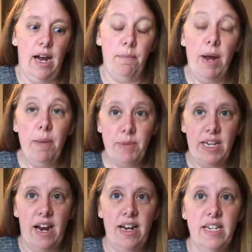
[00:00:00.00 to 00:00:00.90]
cup
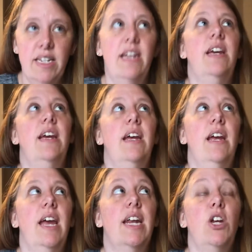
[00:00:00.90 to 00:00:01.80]
size,
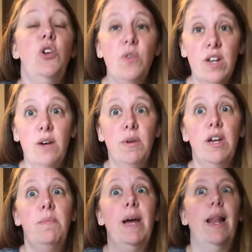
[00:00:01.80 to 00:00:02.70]
and I knew that I wanted
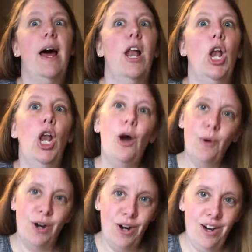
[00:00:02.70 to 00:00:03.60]
to be a lot
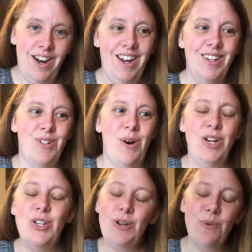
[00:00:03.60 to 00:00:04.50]
lower, so I
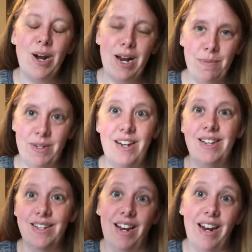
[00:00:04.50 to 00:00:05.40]
knew what cup
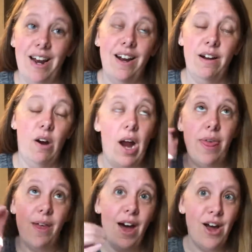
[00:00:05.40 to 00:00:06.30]
size, I
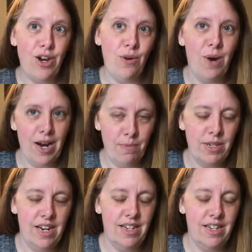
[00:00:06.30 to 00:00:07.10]
thought I knew what cup size